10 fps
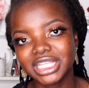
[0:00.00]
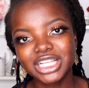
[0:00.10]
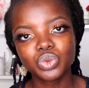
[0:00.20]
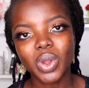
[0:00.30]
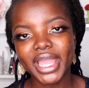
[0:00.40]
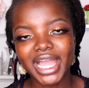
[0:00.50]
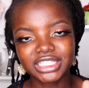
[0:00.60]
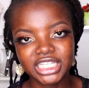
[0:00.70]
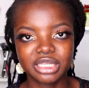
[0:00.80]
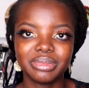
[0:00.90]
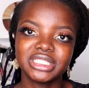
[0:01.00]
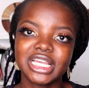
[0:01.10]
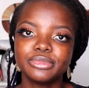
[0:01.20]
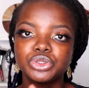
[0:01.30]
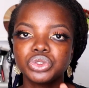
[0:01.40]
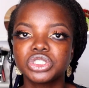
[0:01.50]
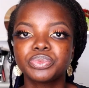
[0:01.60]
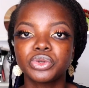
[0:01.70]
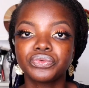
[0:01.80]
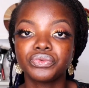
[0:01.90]
That's why I've taken my time to use the
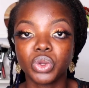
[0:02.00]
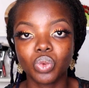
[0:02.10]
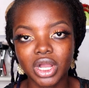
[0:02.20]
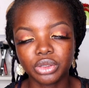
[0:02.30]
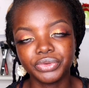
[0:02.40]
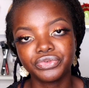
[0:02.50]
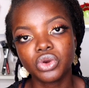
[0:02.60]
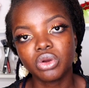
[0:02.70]
product for a while before